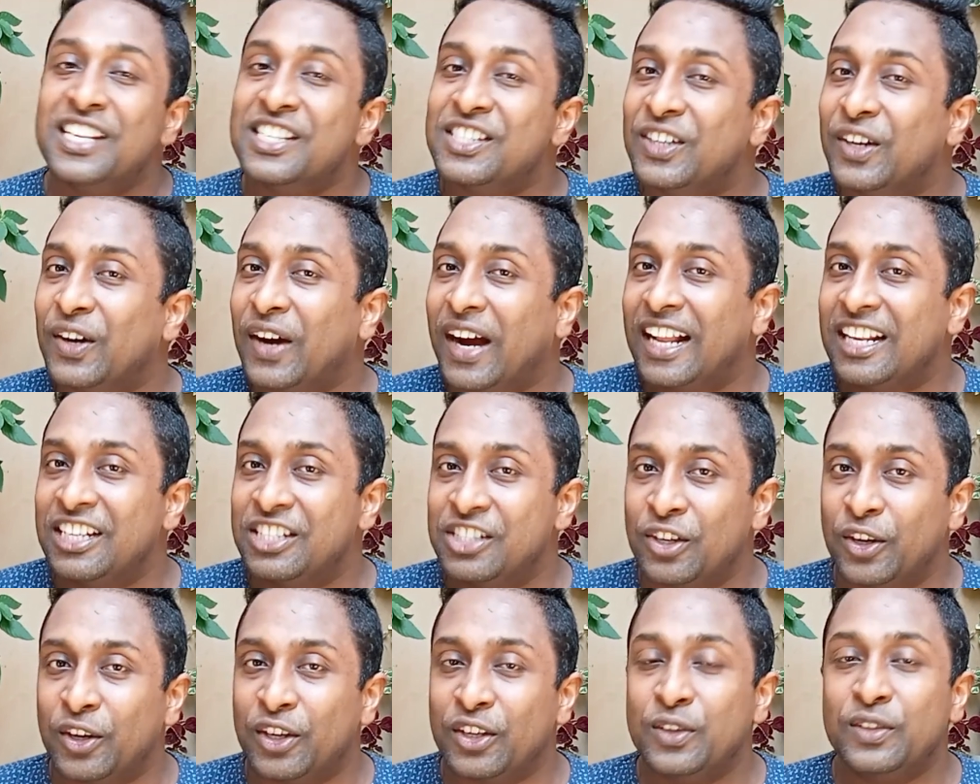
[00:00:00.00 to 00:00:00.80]
So I'll
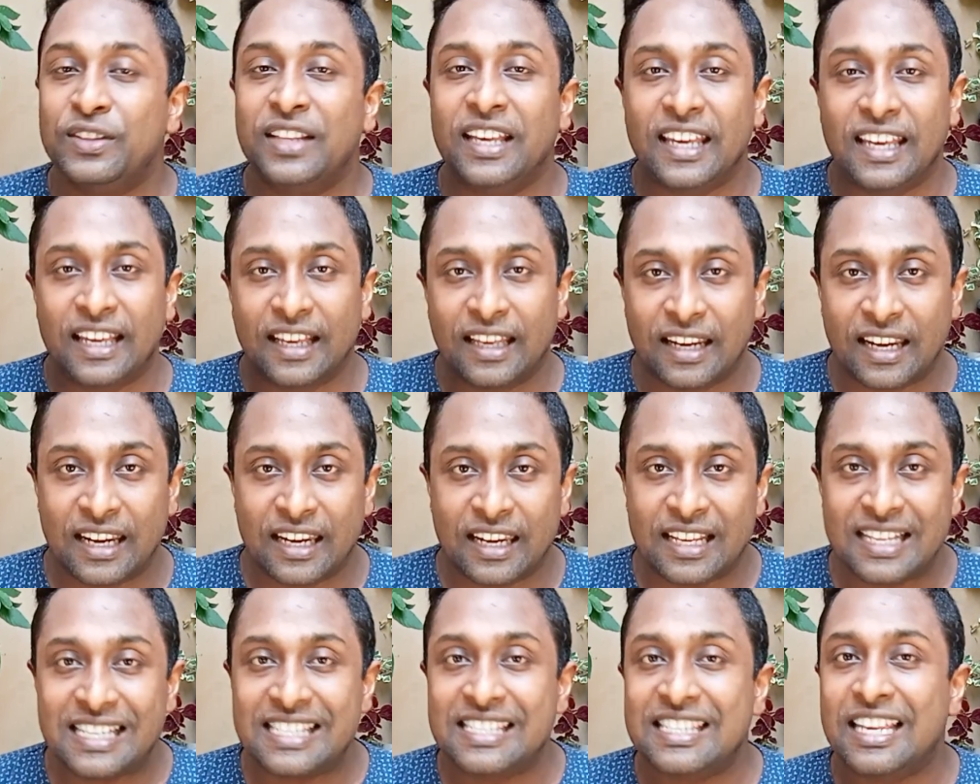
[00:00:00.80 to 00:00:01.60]
show you the
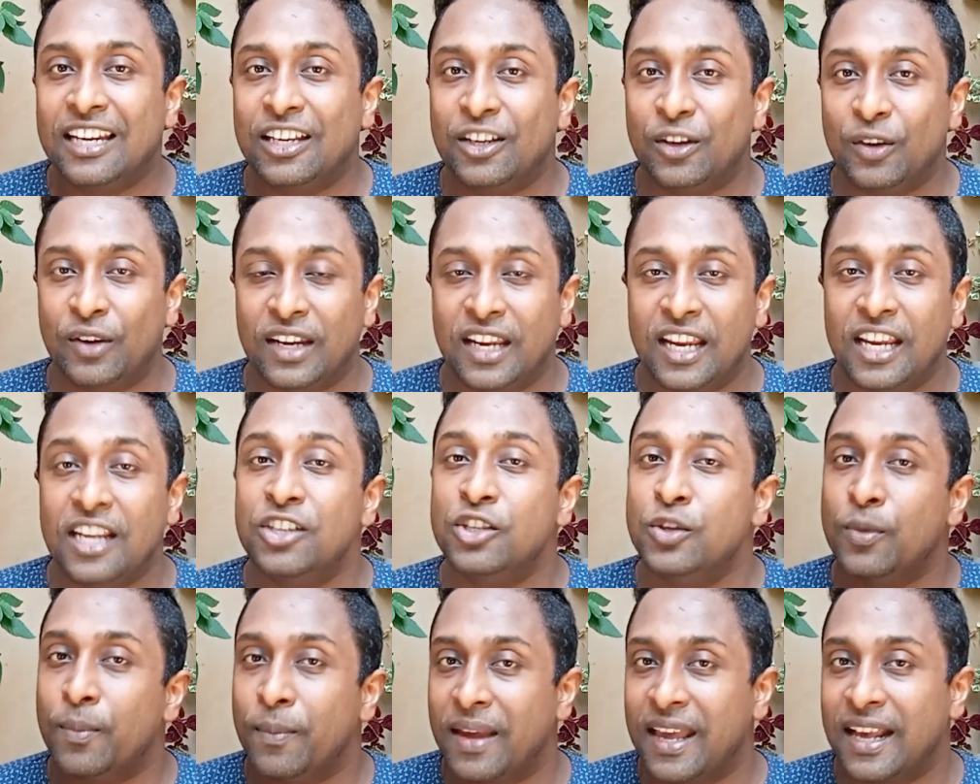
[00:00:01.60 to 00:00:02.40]
ingredients that you
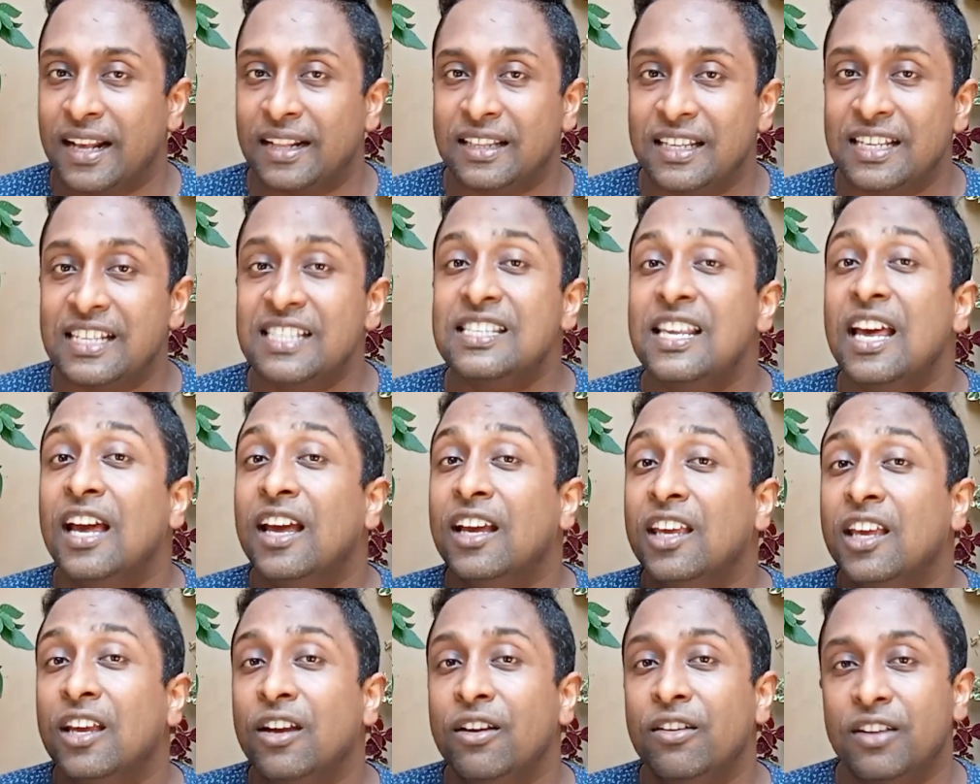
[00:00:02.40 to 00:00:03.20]
need to make this
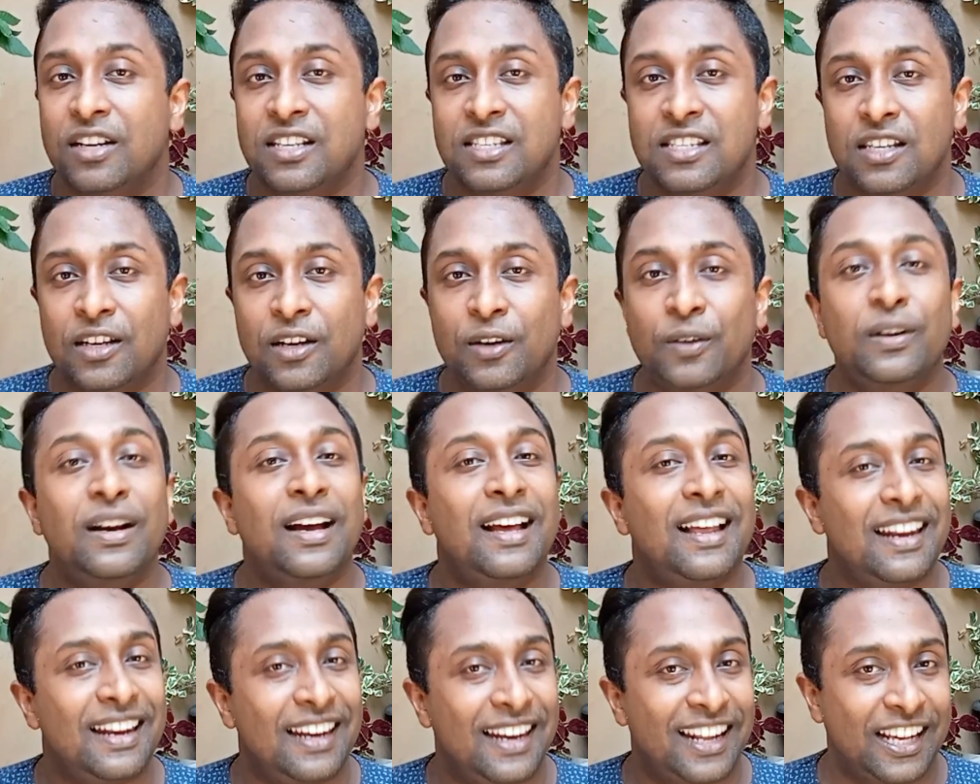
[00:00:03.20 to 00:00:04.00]

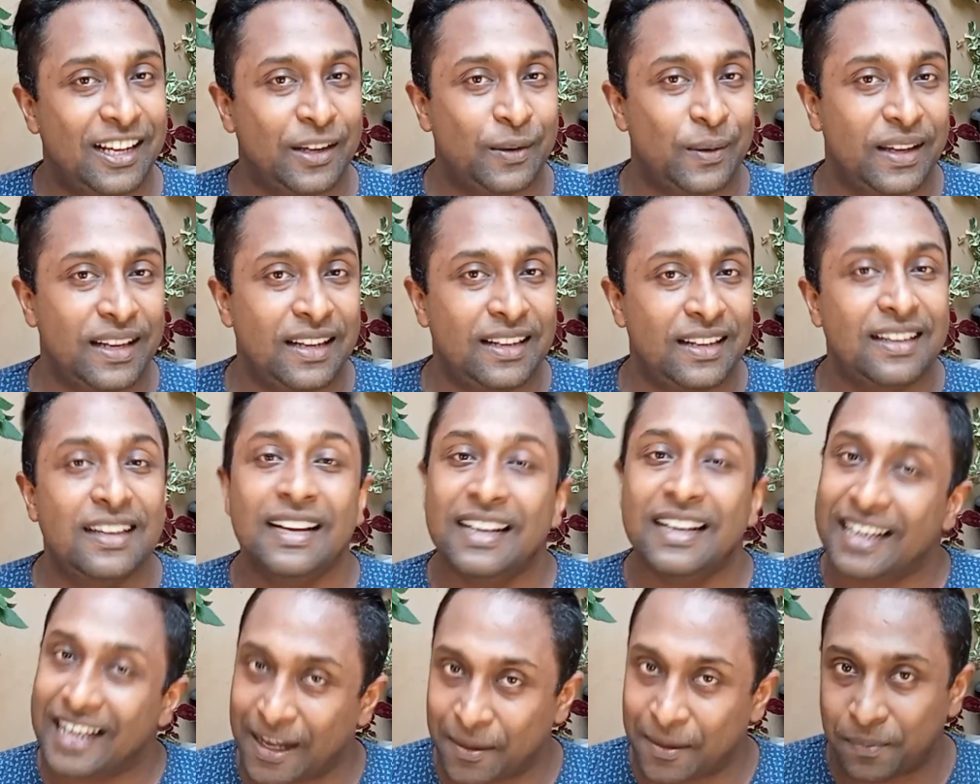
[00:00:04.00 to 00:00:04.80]
Curacao liquid.
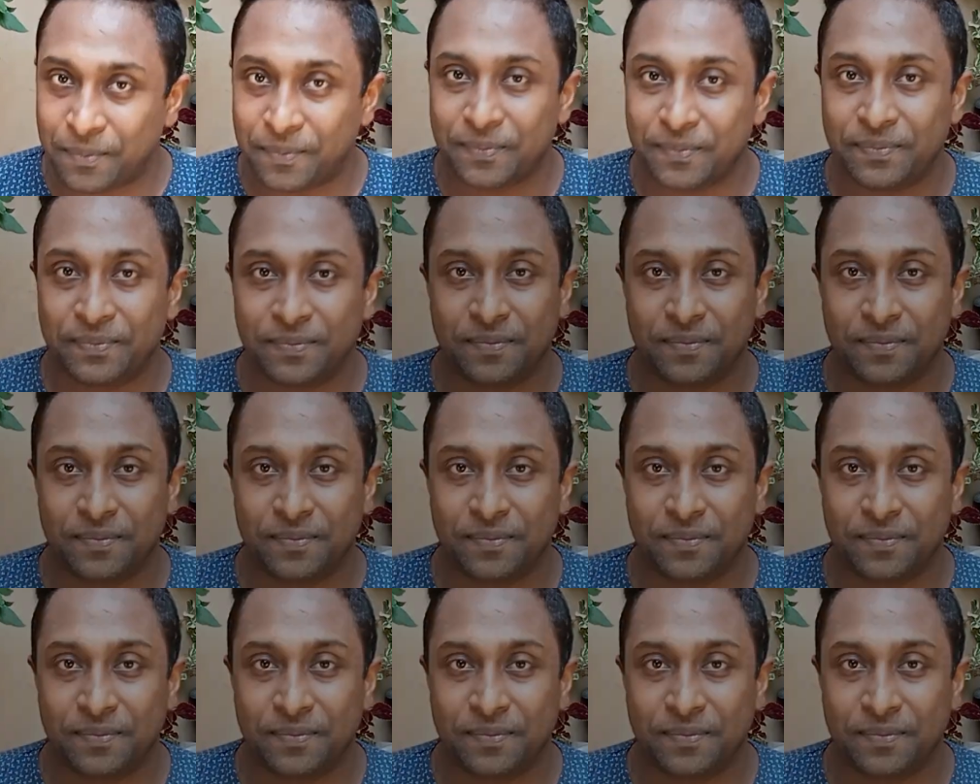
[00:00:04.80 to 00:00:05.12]
Come.